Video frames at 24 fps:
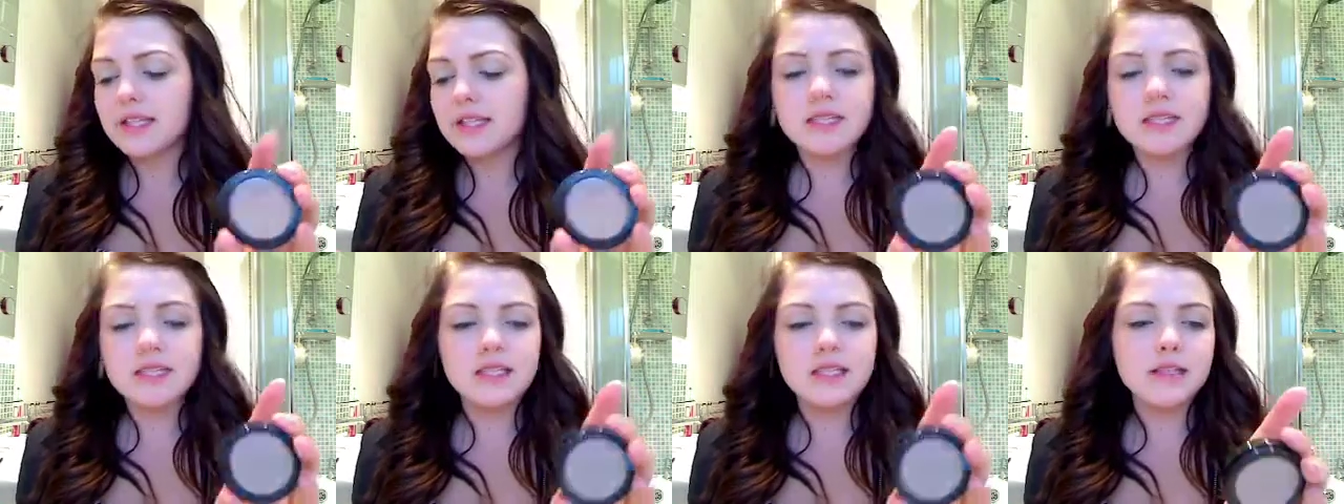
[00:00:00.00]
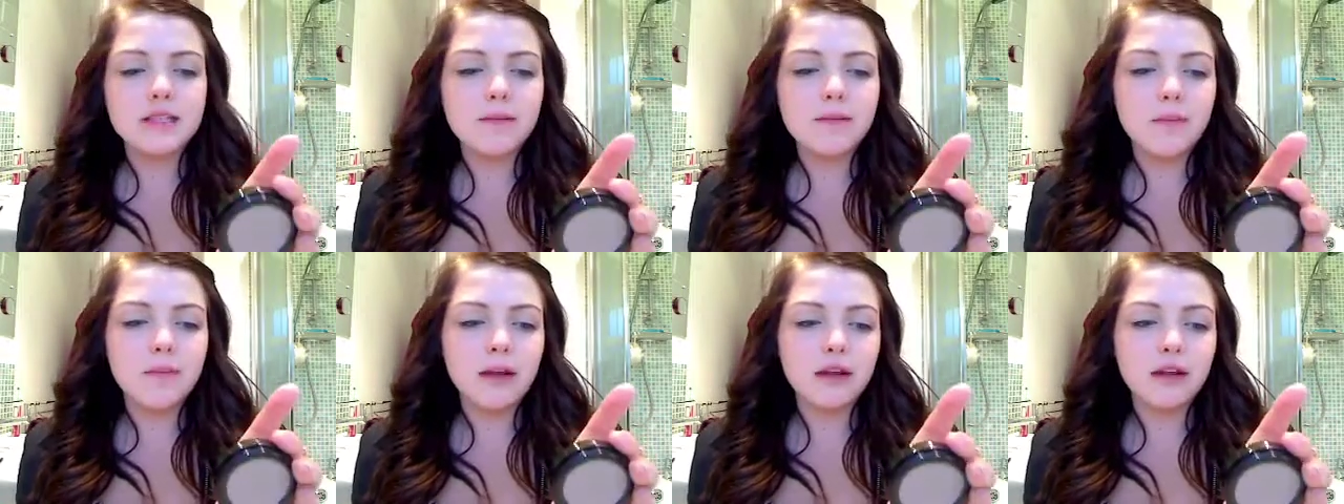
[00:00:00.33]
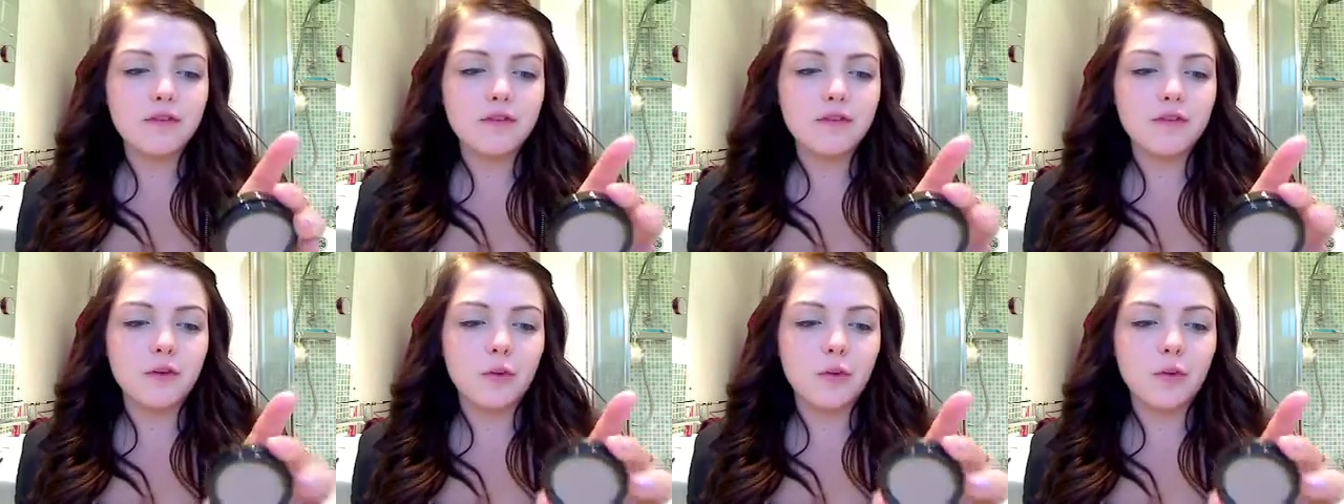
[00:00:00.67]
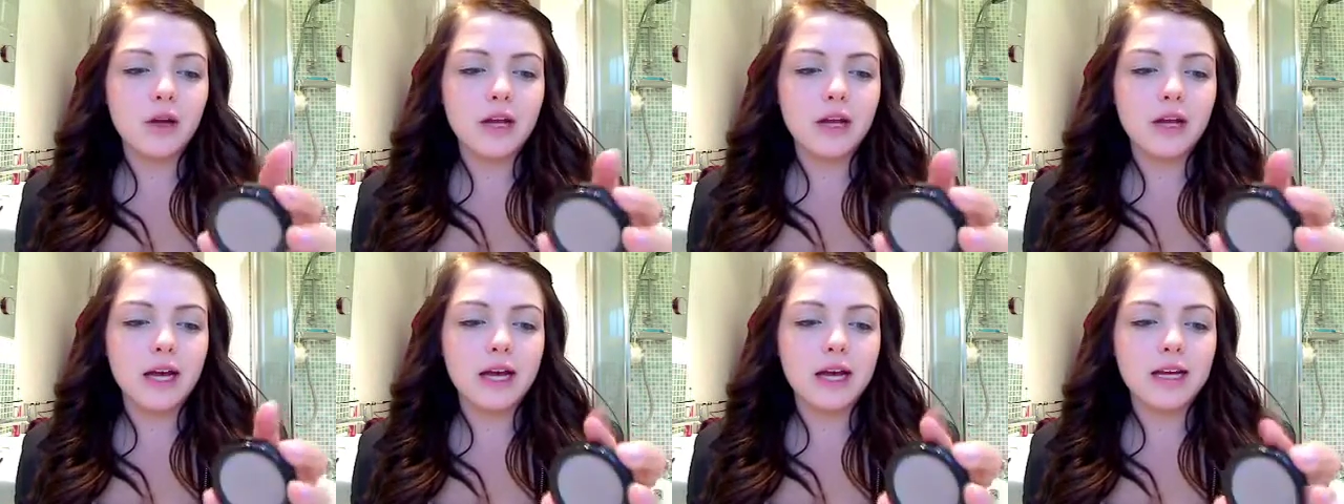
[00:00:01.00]
This is the Benefit one
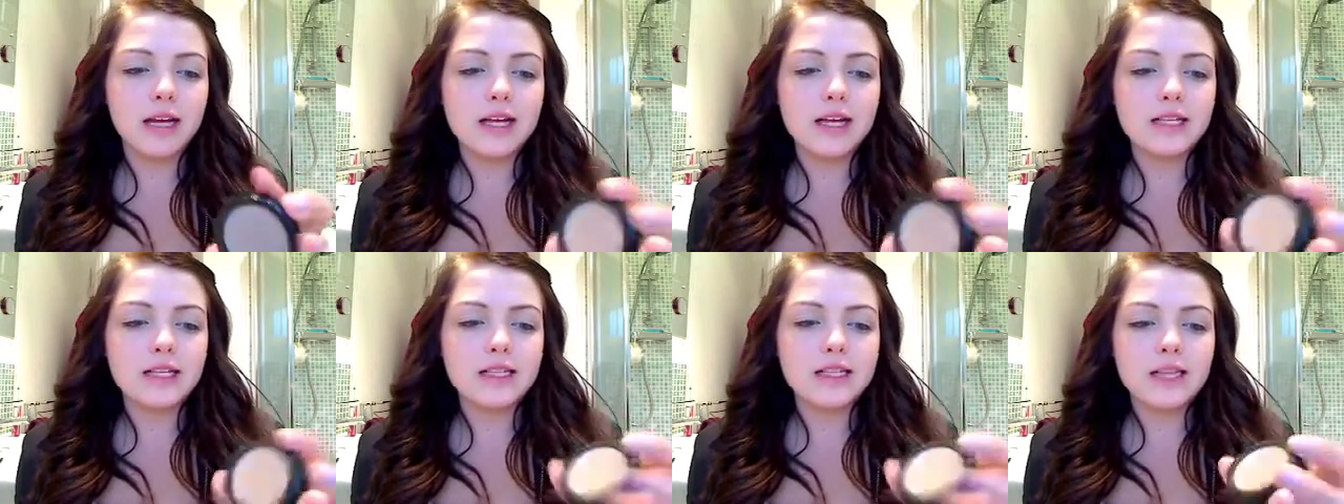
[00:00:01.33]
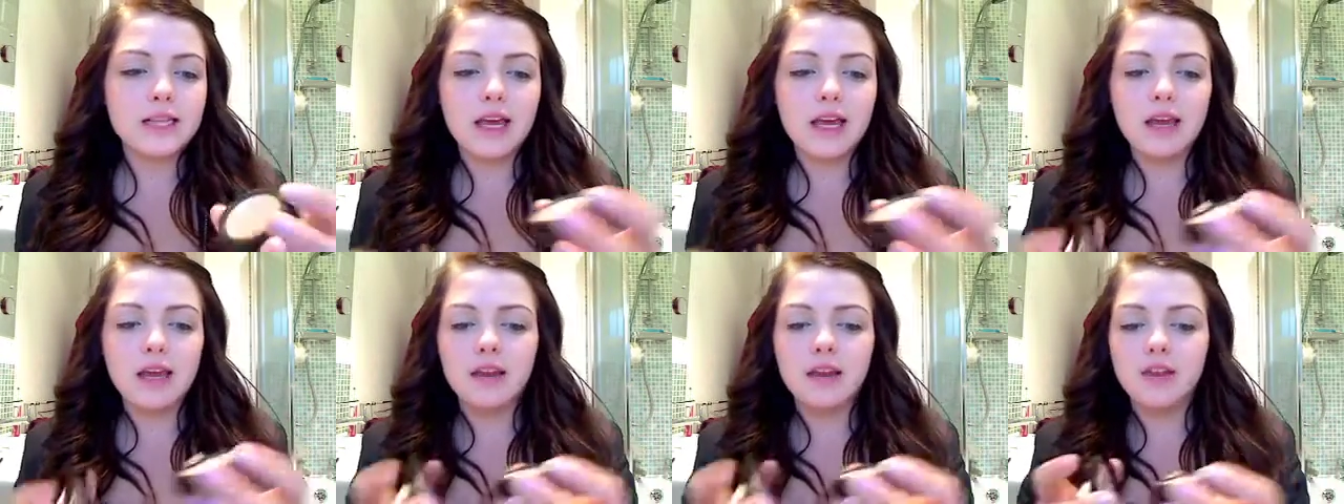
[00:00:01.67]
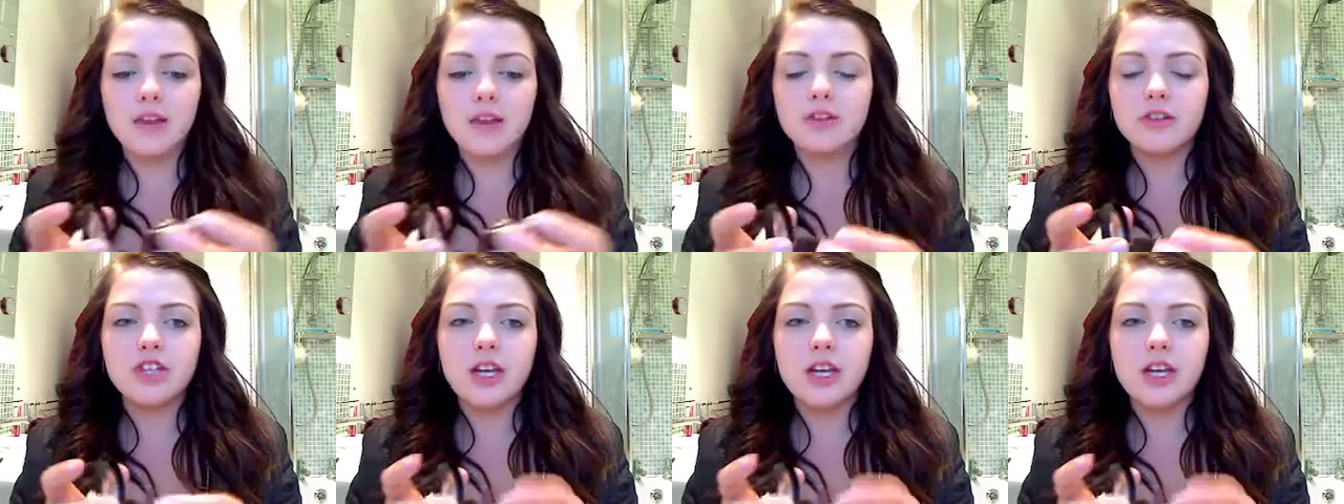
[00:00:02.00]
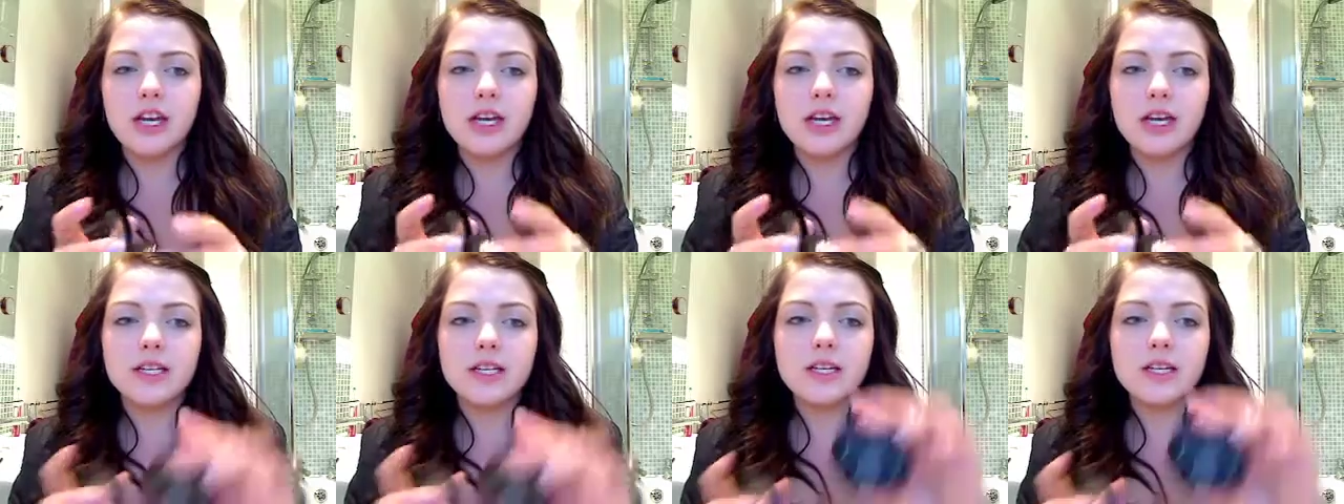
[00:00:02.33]
and it's in the
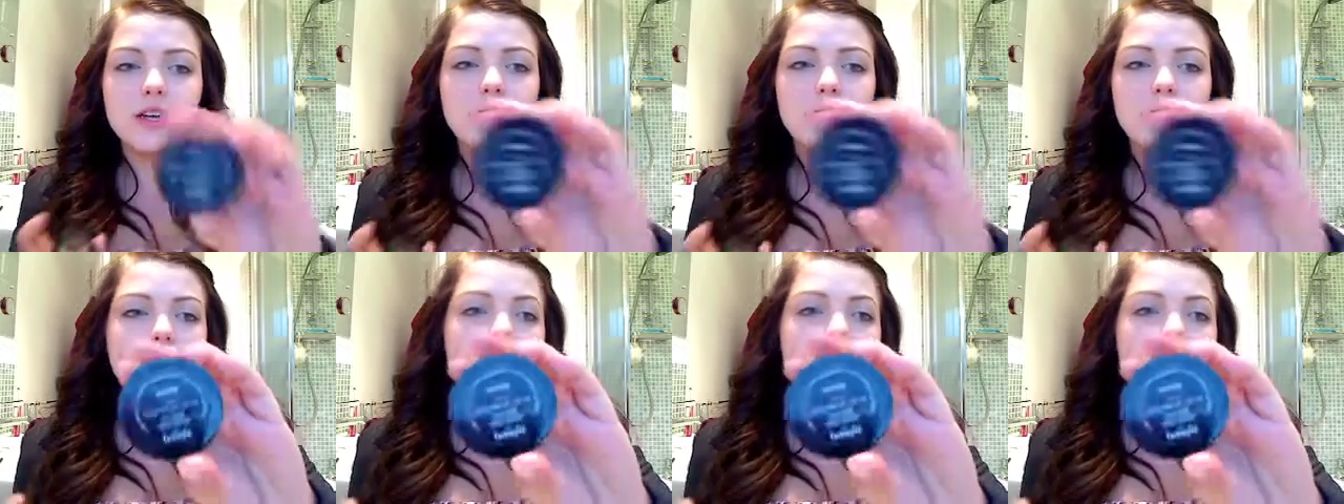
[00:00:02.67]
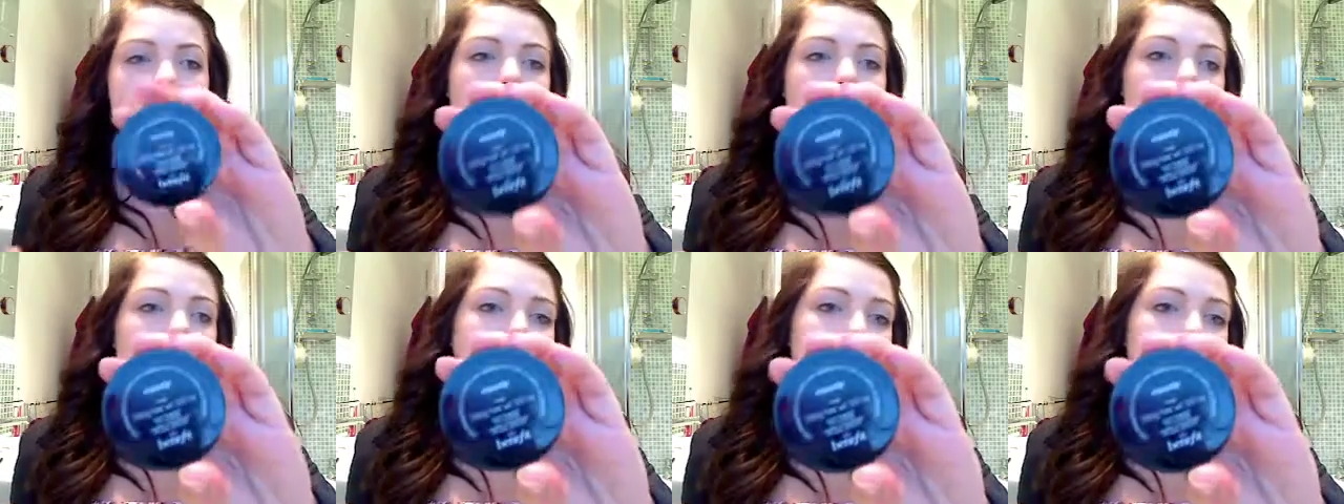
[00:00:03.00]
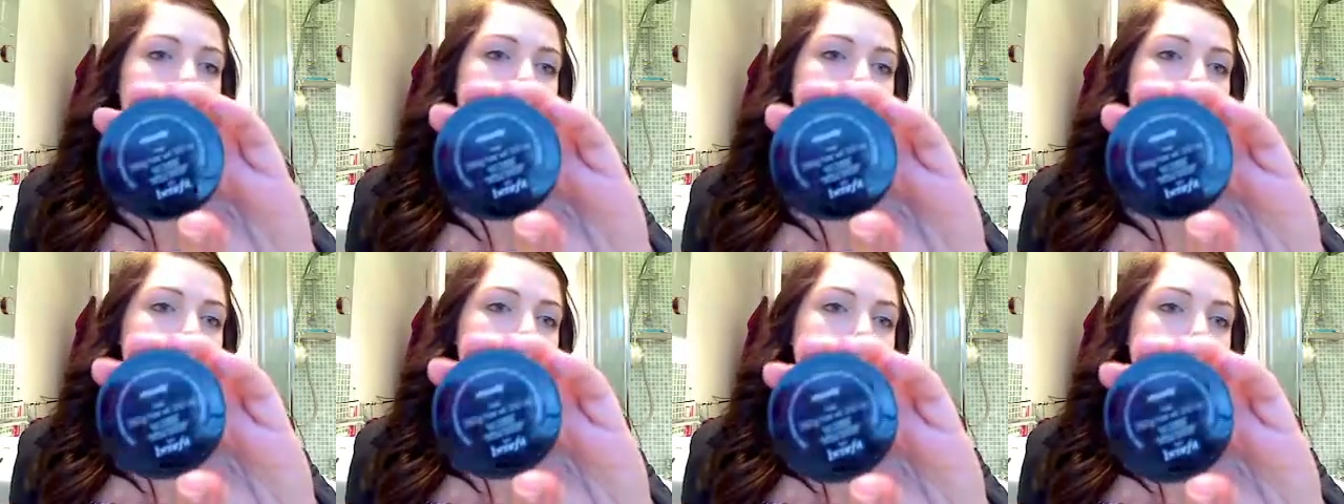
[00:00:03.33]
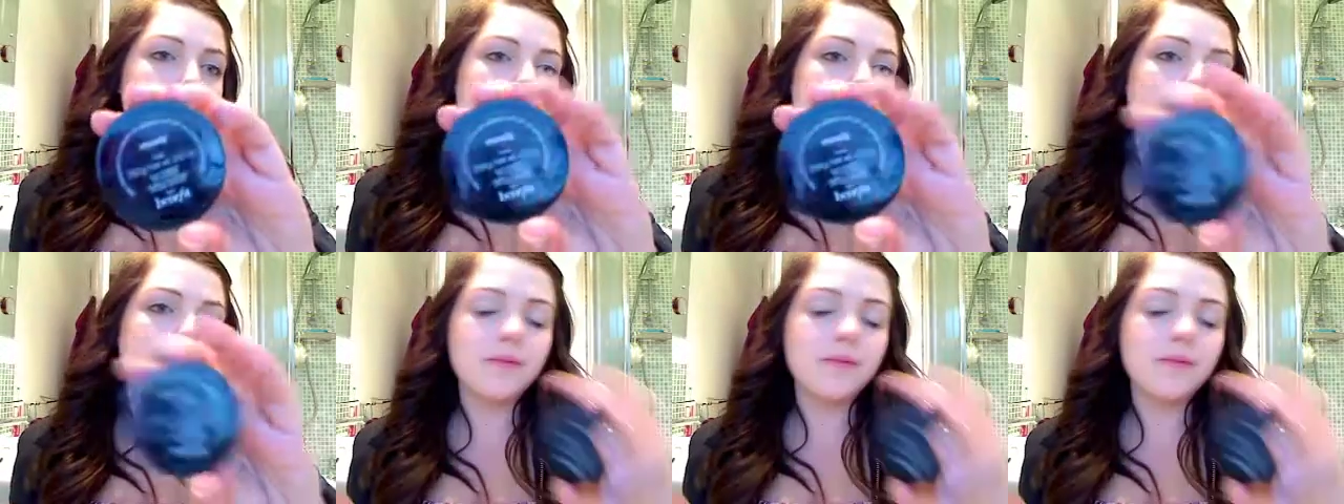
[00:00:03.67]
shade
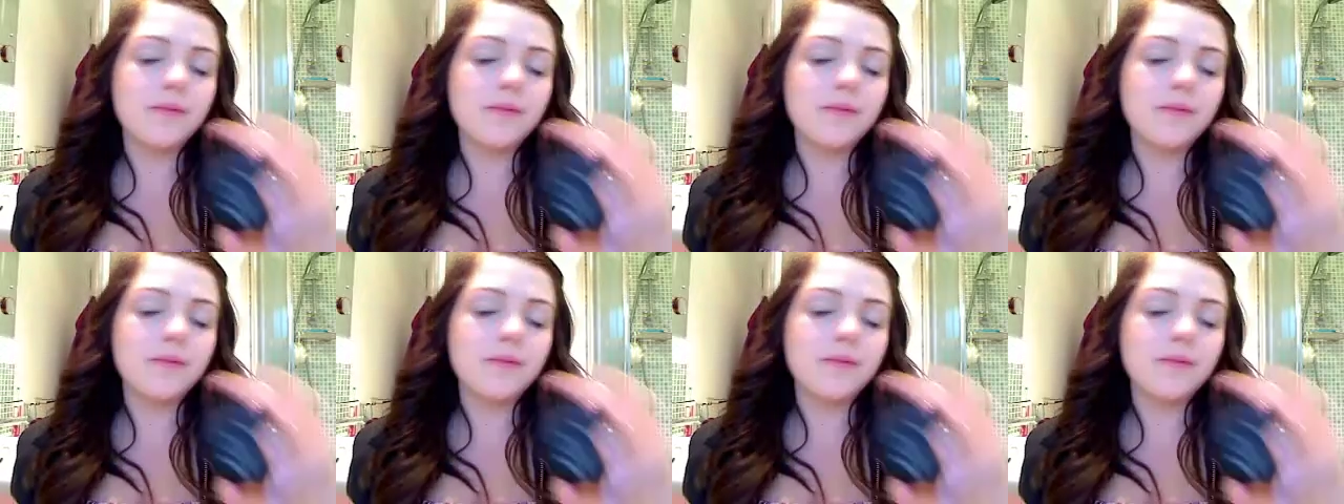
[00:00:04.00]
Moody.